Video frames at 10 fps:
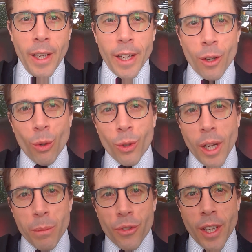It all
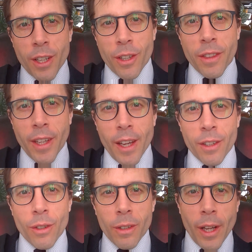comes down in the
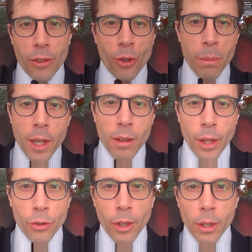end, like so many
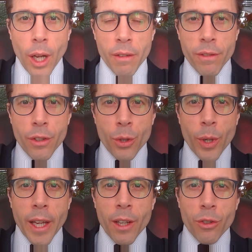things in life, to
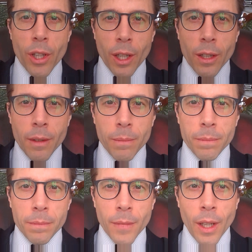accounting.
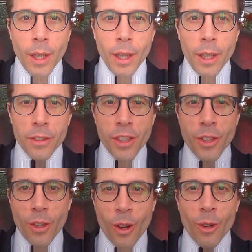Did
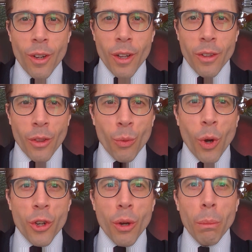you know that the
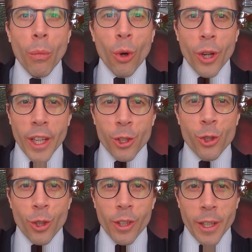word
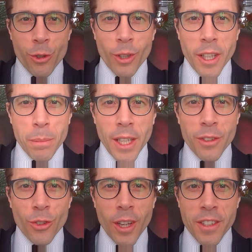mortgage literally
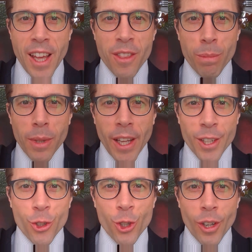means death
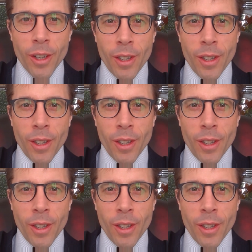pledge?